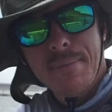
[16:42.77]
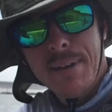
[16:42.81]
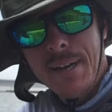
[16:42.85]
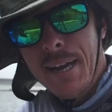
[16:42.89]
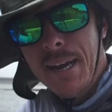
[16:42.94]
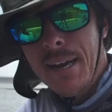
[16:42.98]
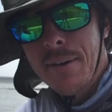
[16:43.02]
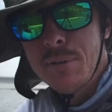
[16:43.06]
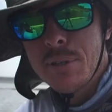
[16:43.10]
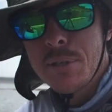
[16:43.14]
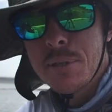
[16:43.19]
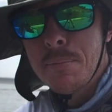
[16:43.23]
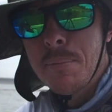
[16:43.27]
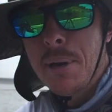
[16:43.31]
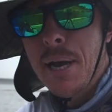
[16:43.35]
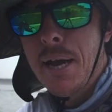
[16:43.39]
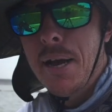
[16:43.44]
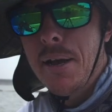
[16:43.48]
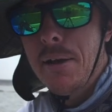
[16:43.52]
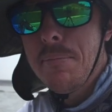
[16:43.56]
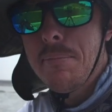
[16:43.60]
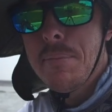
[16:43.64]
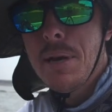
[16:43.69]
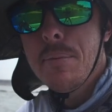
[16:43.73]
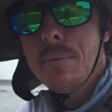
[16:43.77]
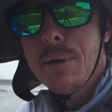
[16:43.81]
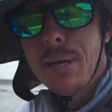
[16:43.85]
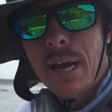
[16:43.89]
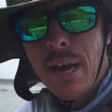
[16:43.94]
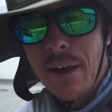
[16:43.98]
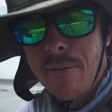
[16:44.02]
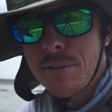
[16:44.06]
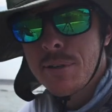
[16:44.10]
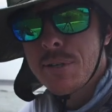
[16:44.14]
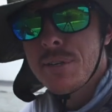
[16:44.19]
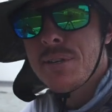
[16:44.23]
have a smile, maybe
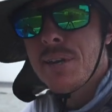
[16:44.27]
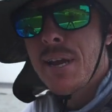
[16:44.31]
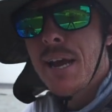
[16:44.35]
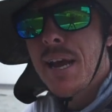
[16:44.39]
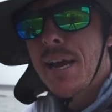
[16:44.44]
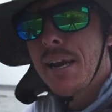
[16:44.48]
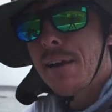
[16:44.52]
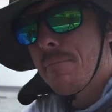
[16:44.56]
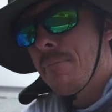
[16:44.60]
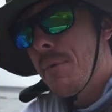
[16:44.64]
have a snack,